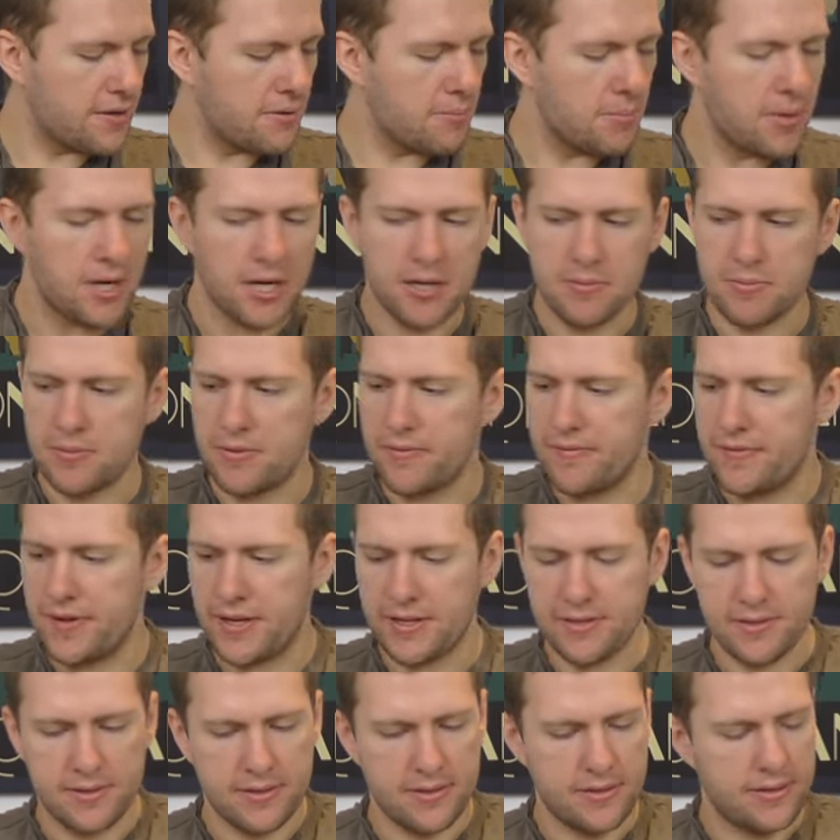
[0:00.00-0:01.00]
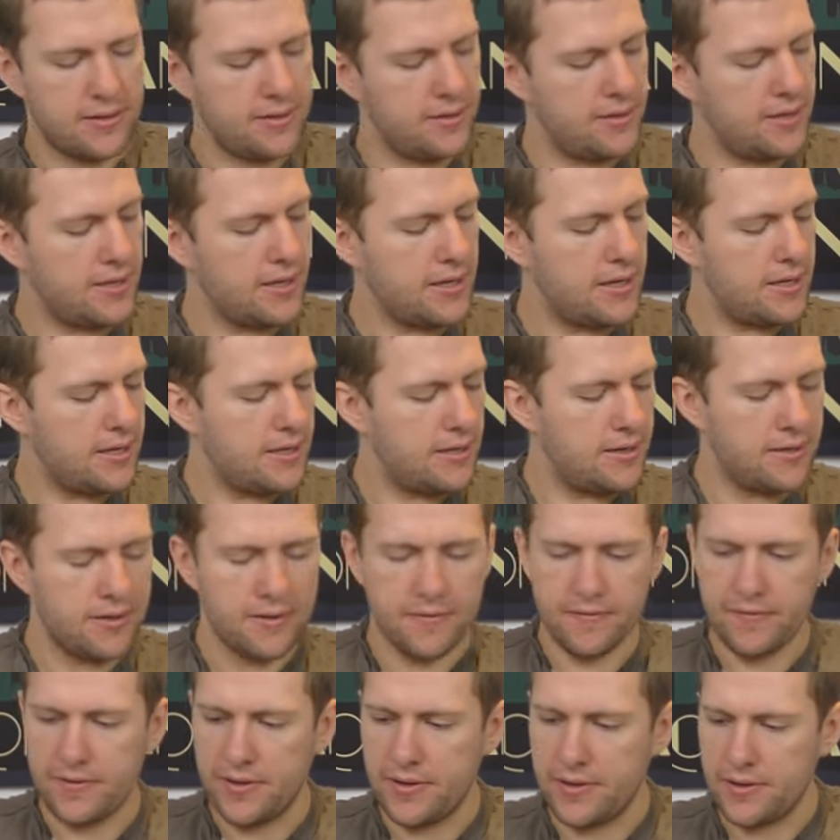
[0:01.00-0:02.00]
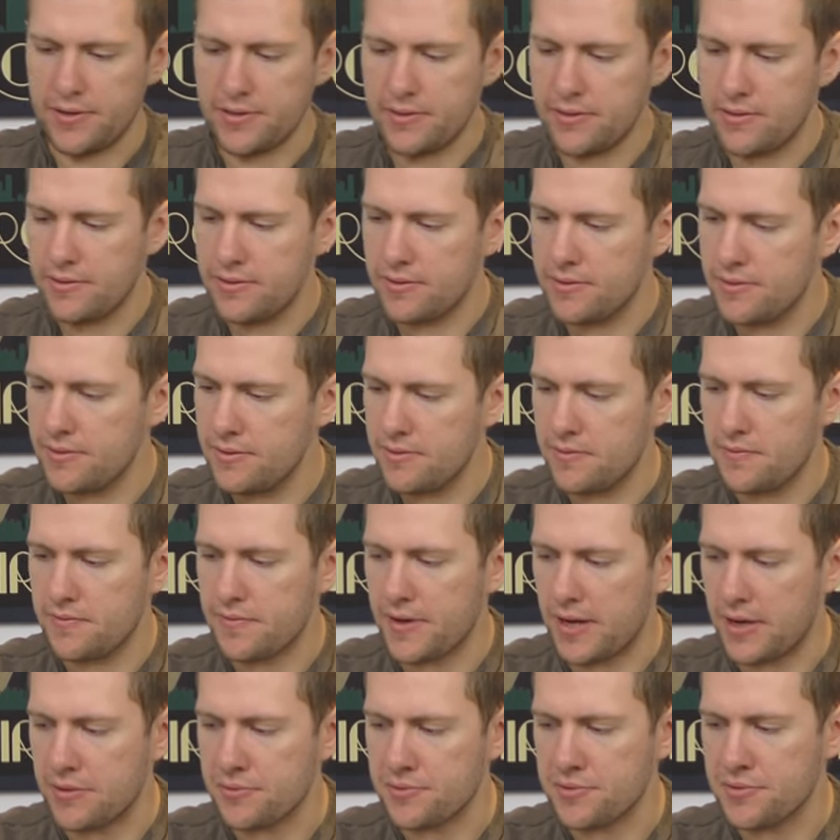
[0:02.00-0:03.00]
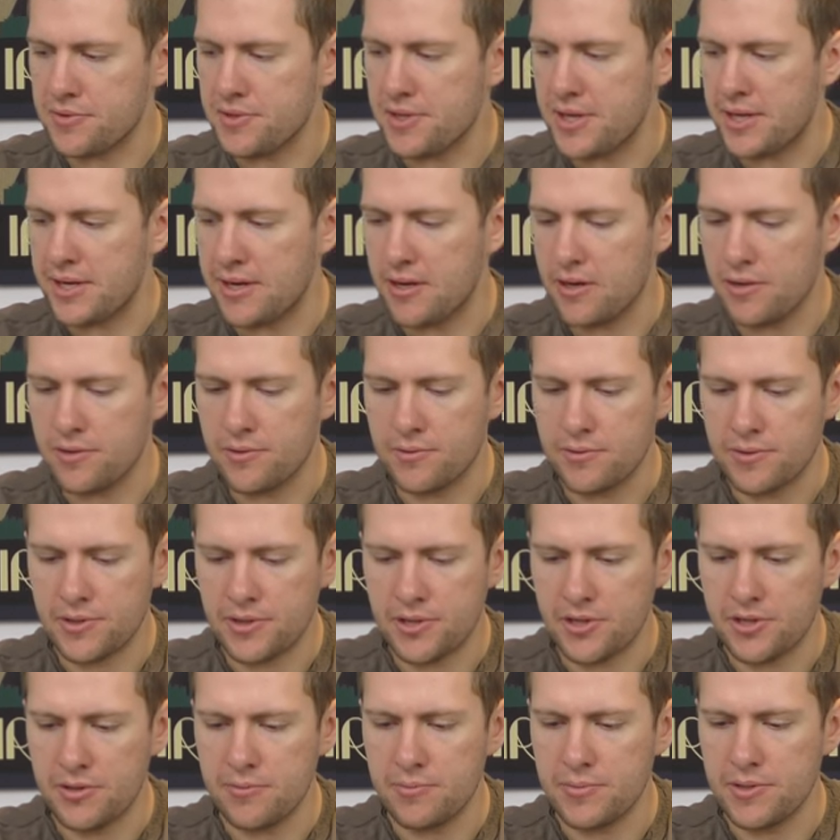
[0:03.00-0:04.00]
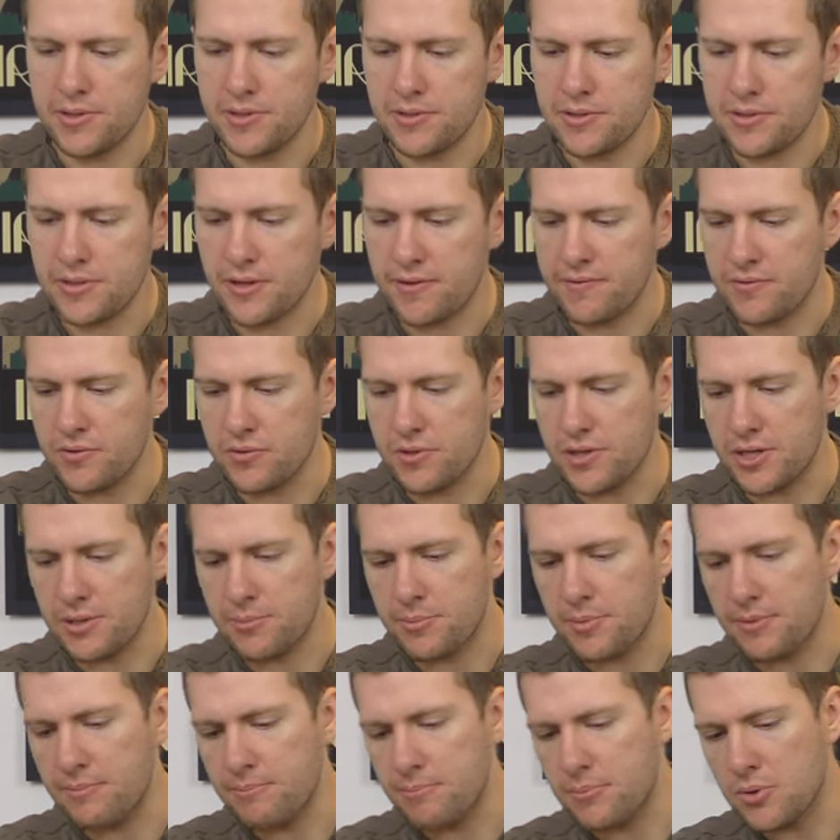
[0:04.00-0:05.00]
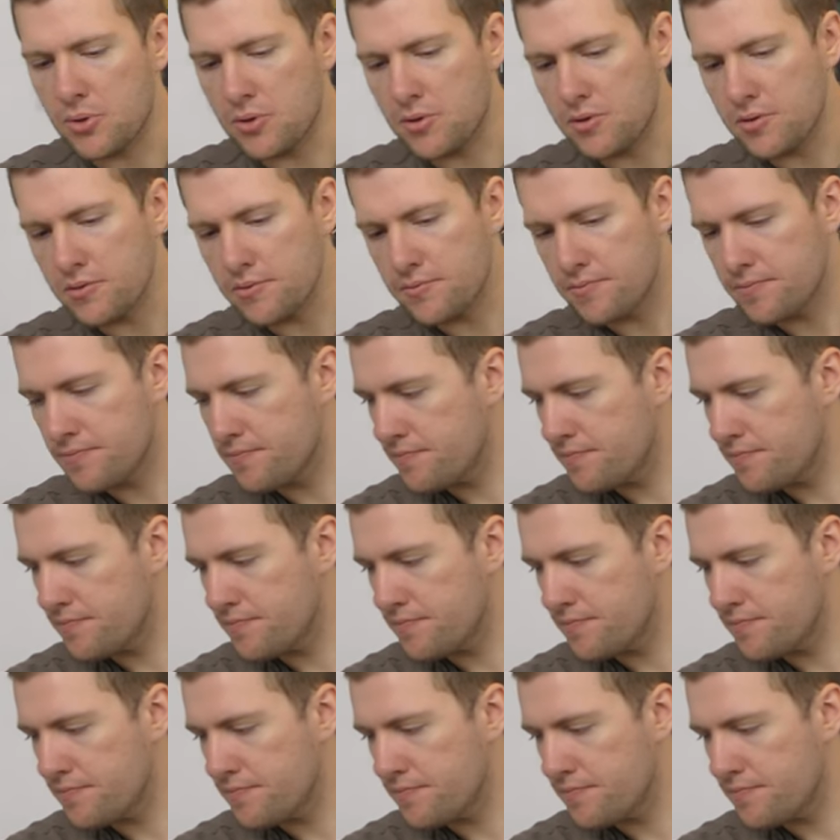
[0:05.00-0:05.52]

by a professor that the uh, the first thousand-year-old humans have already been born.